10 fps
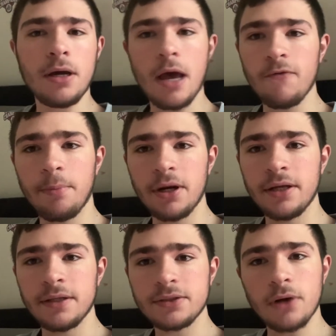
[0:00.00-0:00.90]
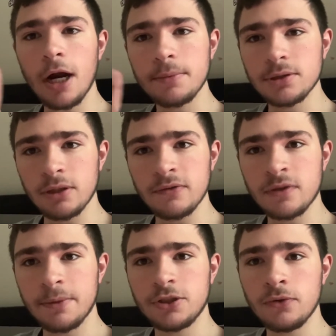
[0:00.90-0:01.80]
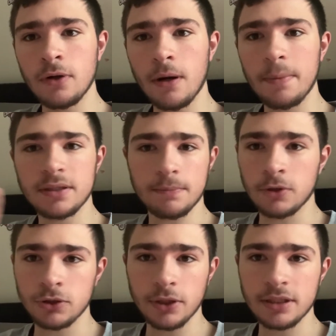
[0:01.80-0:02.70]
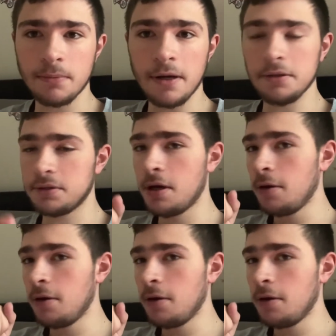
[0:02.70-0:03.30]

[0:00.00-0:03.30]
Everybody in this lineup deserves to be chewed up except Andrés Giménez.